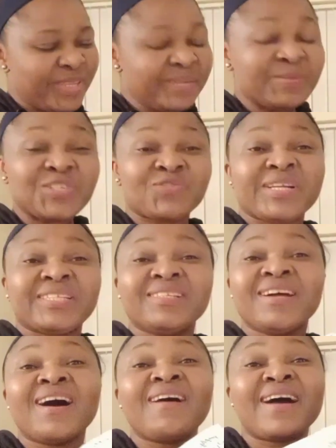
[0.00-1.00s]
be
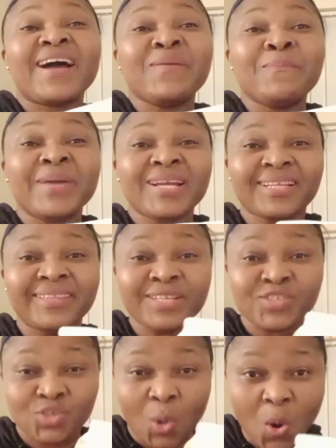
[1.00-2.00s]
demonstrating how i make
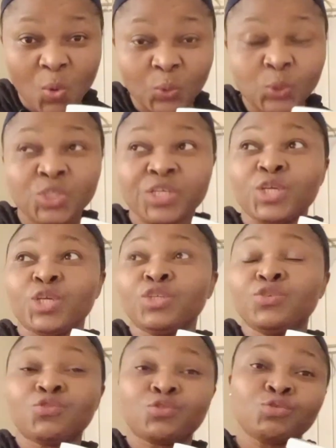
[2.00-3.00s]
this oats
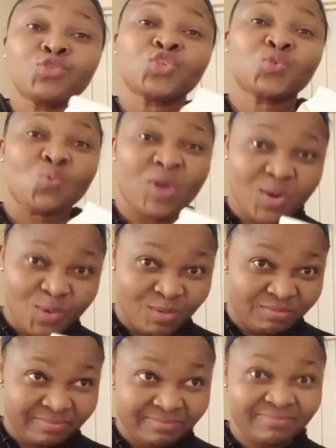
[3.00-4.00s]
into
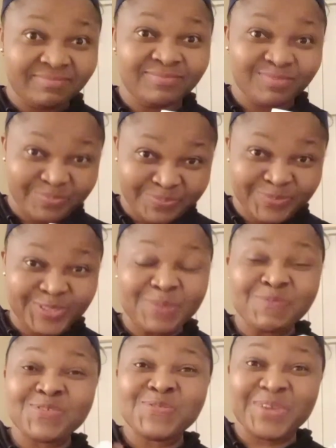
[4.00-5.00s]
swallow mm -hmm.
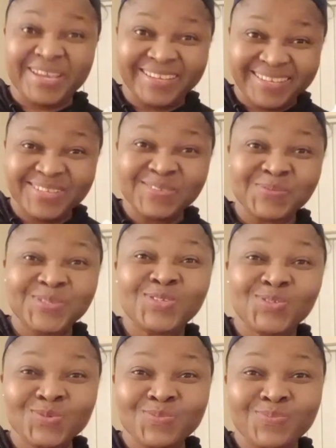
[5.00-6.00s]
something you can eat with
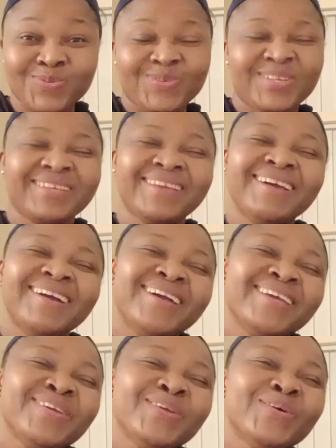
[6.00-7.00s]
soup
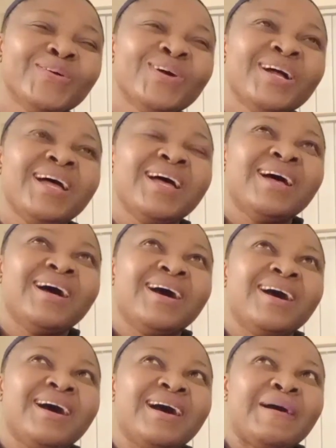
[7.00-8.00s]
you know
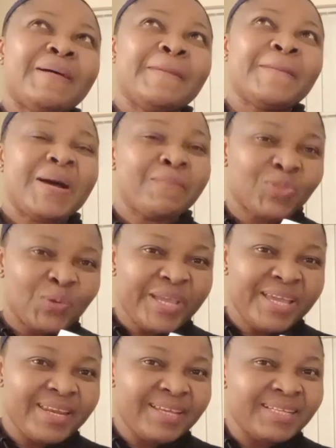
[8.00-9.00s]
um, i'm
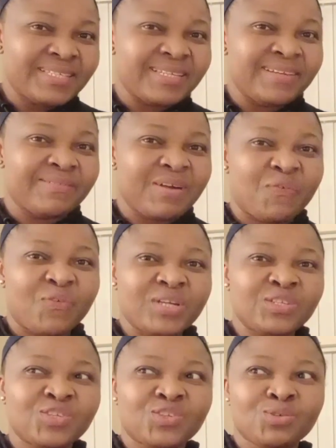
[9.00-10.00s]
doing it in
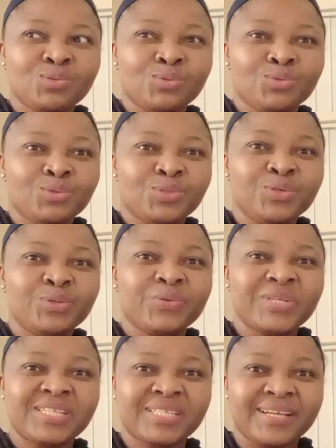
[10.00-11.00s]
reference to the
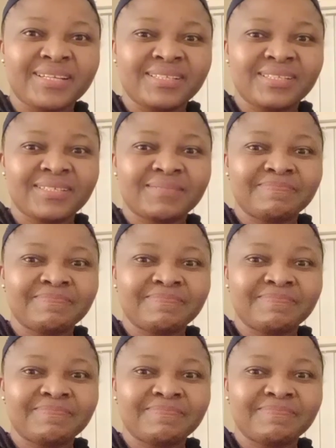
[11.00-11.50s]
recent